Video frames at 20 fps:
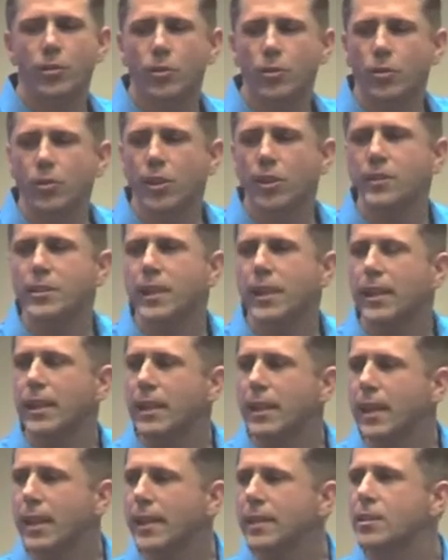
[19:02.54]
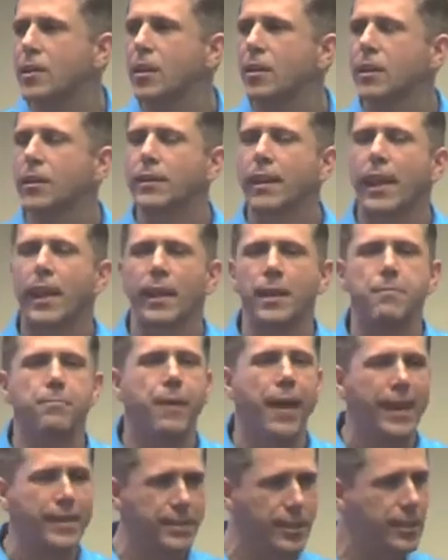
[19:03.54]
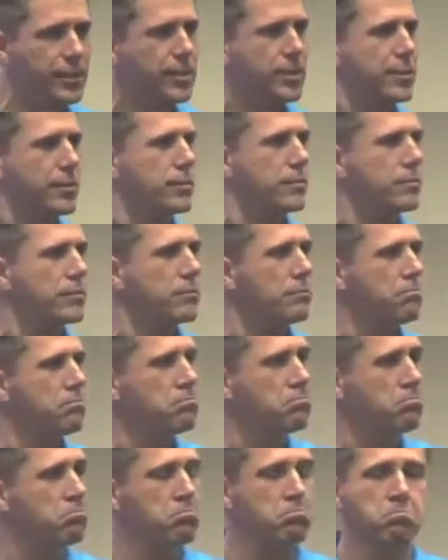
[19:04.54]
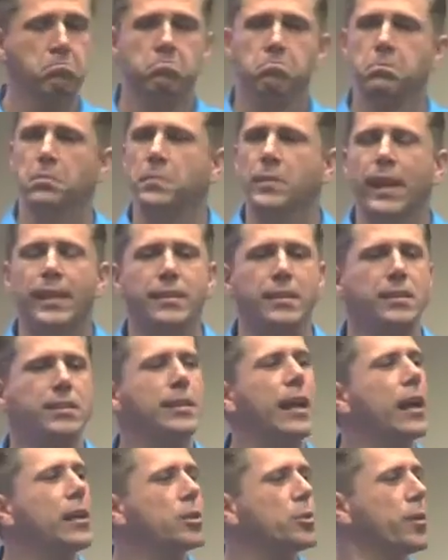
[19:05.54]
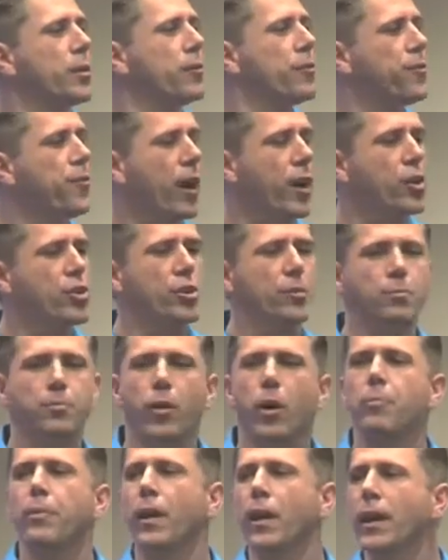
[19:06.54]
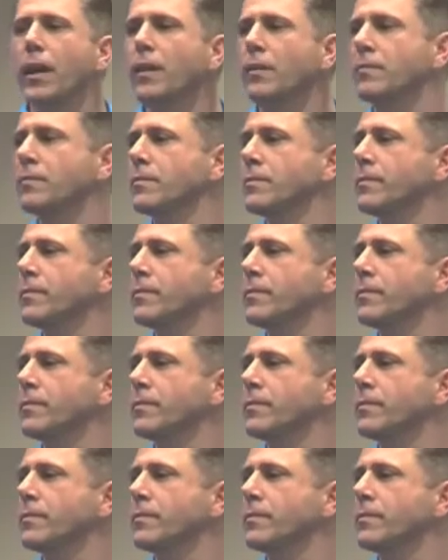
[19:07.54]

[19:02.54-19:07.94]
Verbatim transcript: nutrients it needs on a daily basis, that the cells will function properly,